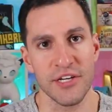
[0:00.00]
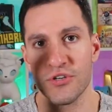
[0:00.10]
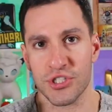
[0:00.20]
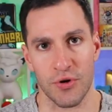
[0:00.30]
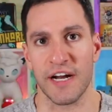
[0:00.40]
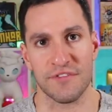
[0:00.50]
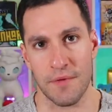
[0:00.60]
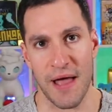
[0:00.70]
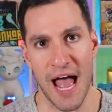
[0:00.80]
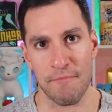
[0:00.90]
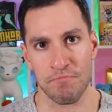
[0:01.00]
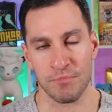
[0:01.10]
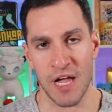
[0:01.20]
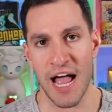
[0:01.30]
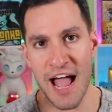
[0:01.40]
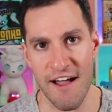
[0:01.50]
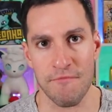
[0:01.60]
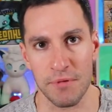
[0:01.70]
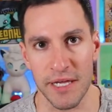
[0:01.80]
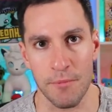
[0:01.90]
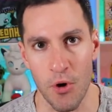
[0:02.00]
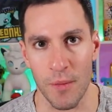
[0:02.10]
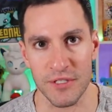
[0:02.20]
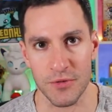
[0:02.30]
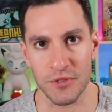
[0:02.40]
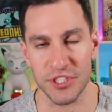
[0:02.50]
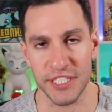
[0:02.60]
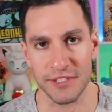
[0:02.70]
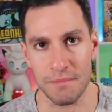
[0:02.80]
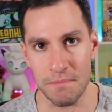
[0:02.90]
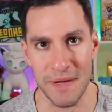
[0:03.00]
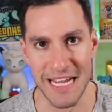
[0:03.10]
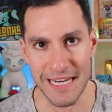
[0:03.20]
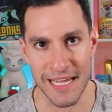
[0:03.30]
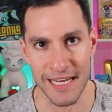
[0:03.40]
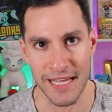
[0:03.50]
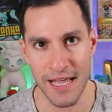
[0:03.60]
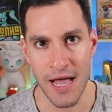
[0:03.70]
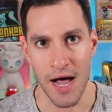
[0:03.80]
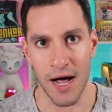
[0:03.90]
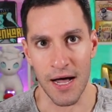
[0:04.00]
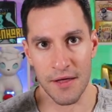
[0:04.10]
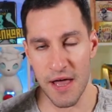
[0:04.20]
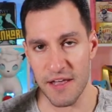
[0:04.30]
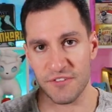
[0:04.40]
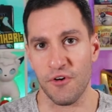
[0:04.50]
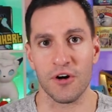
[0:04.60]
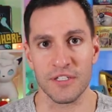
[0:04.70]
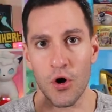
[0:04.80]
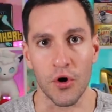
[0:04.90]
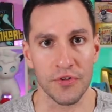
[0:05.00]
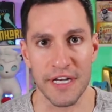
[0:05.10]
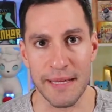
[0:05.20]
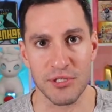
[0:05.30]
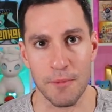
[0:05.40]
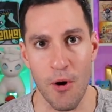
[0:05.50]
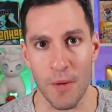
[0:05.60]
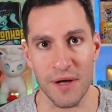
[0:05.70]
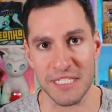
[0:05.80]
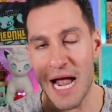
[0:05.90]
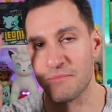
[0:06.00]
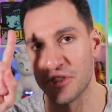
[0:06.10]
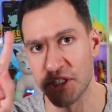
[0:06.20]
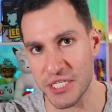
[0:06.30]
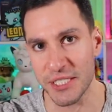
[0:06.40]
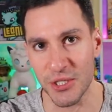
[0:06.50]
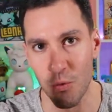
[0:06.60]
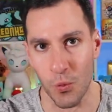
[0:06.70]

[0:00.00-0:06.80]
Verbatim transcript: you straight off the bat, I have played Pokemon Sword and Shield and beaten it. As far as all the names of the Pokemons, I'm still